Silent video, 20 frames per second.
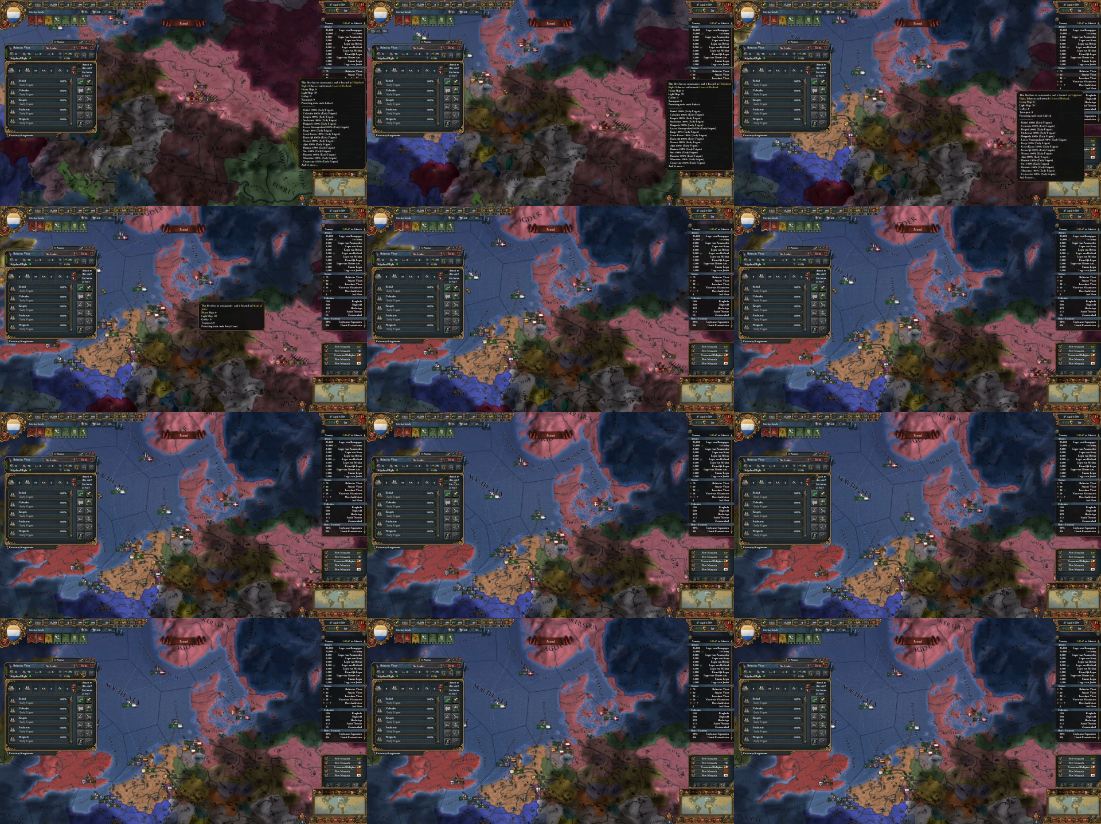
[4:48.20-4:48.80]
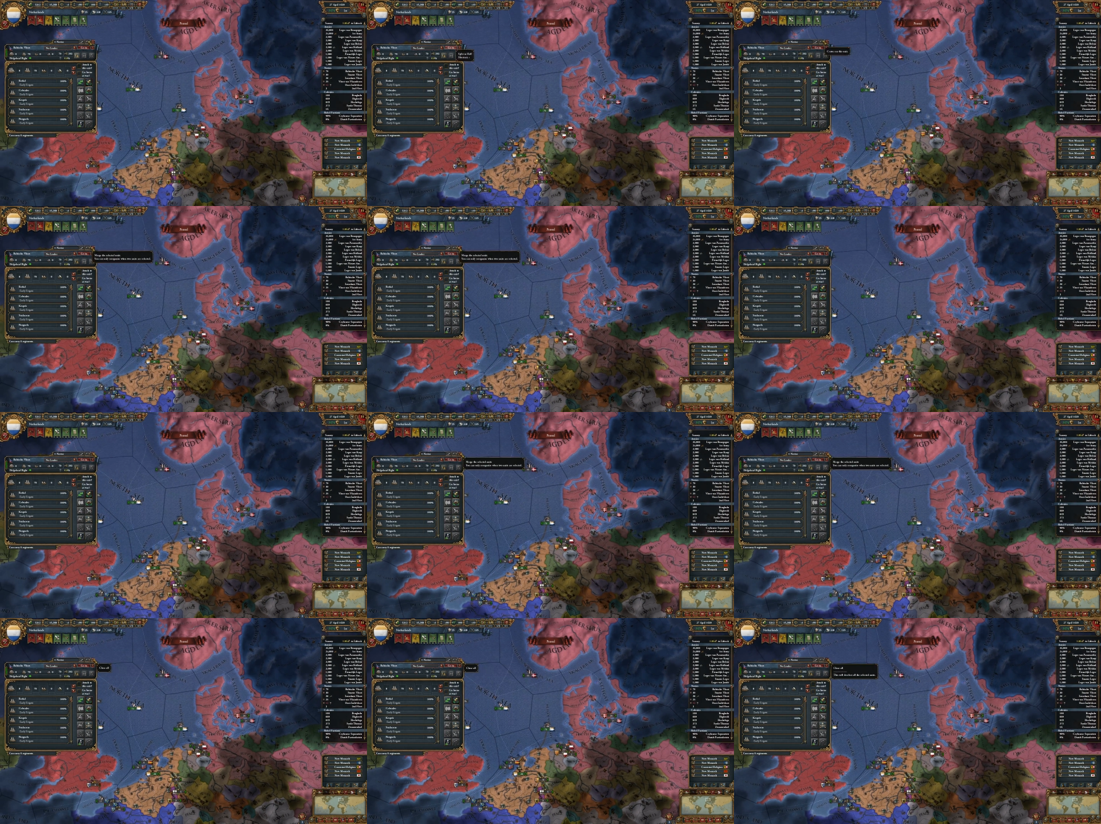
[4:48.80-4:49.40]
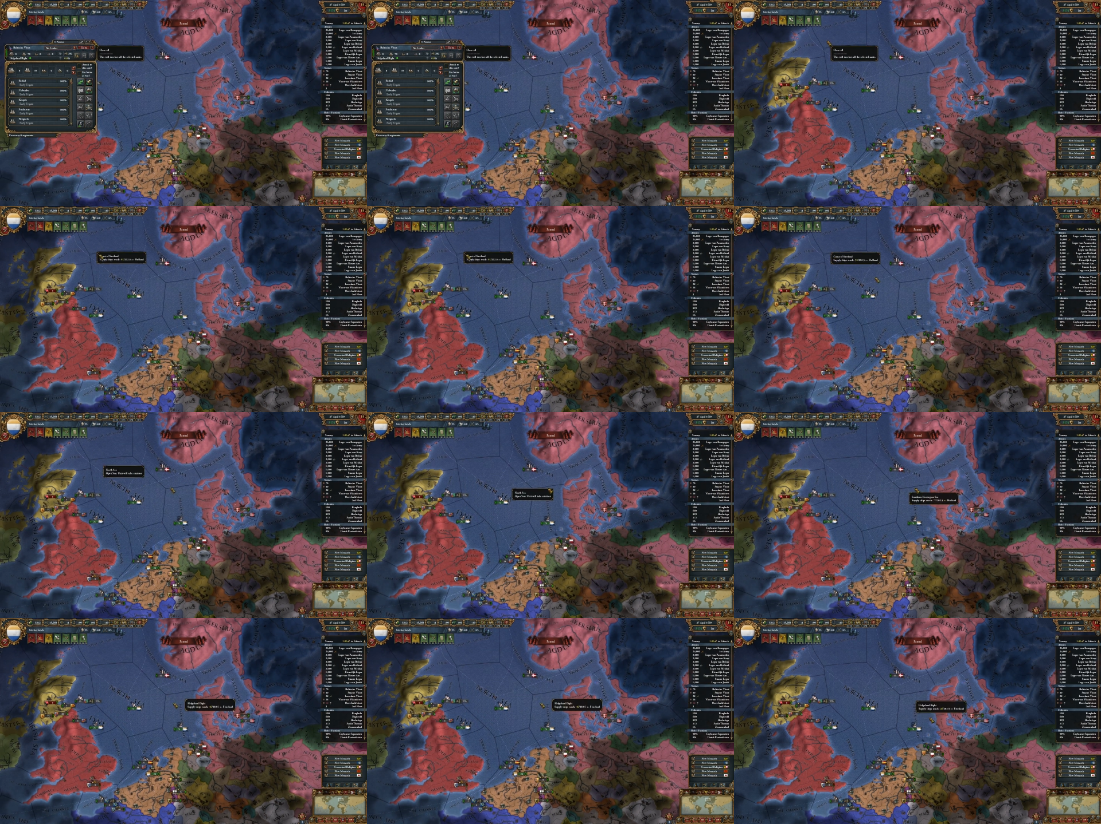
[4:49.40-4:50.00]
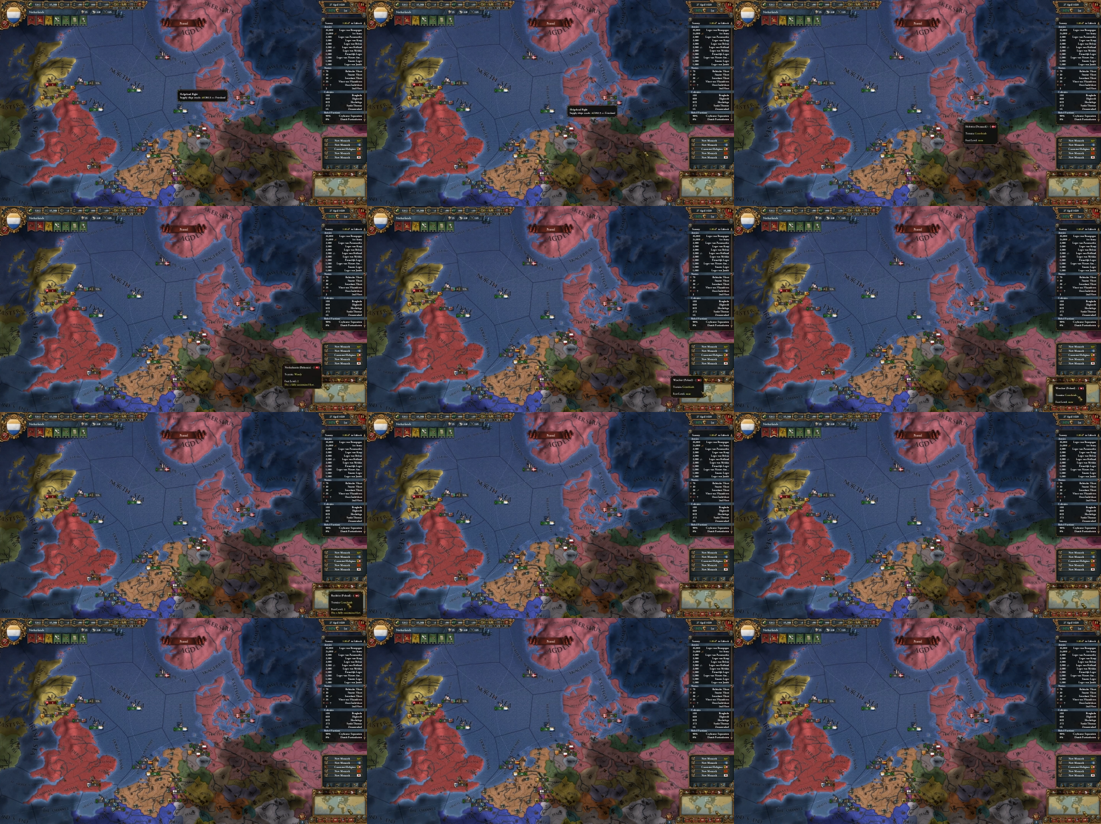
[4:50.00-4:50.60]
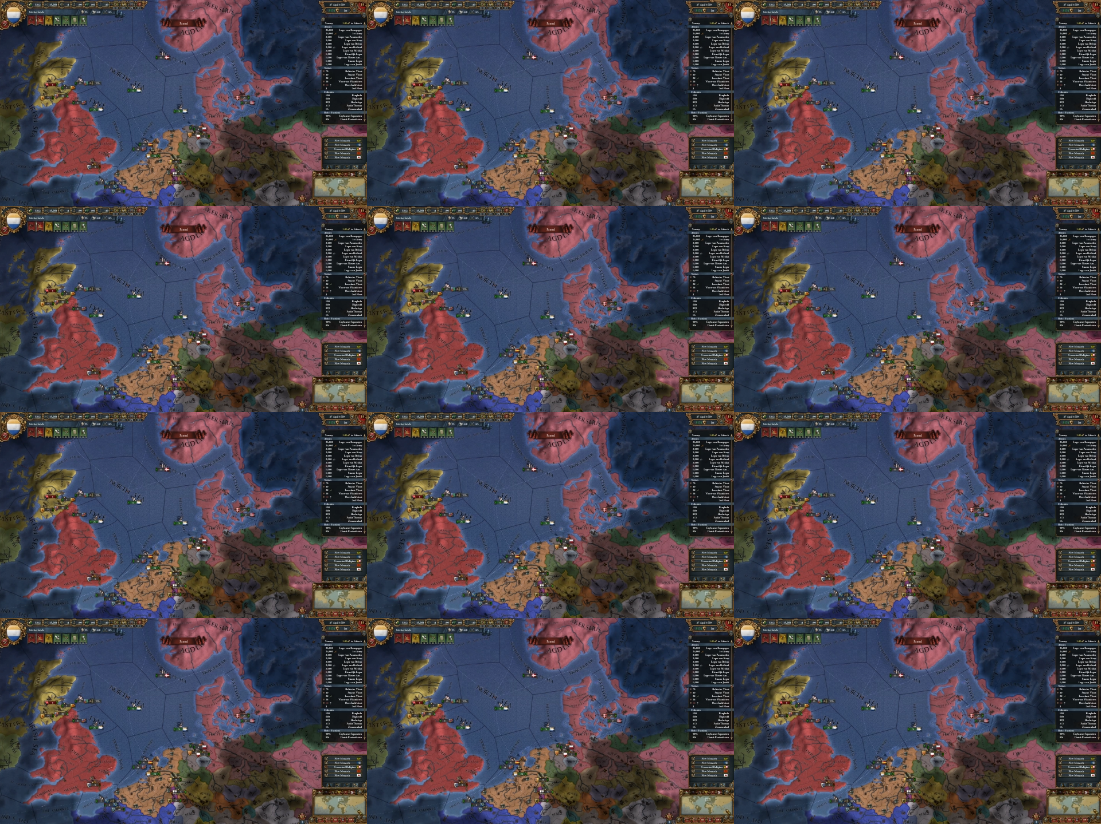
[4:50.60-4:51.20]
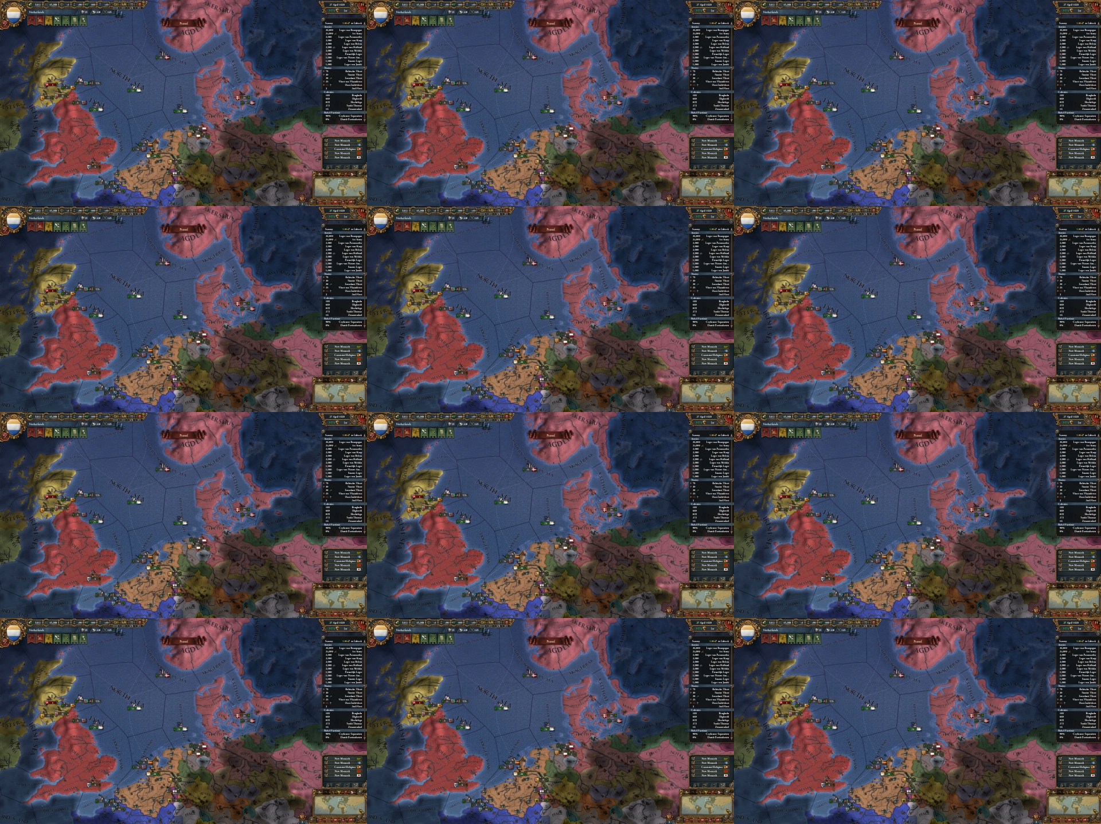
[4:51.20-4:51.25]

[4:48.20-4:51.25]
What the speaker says: [unreadable: no face in view]